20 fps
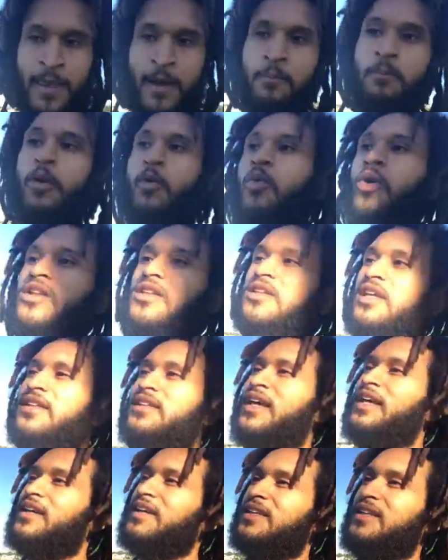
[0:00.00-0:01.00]
But one thing
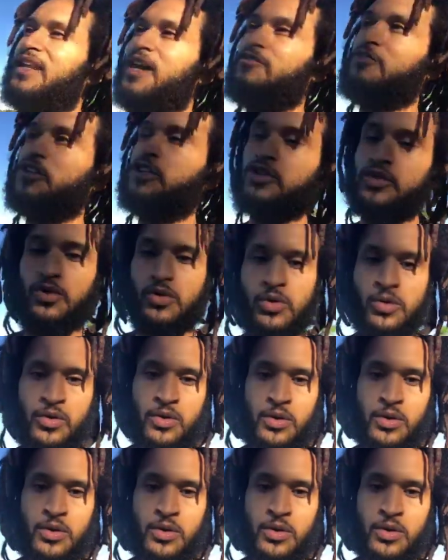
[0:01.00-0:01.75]
they could never do,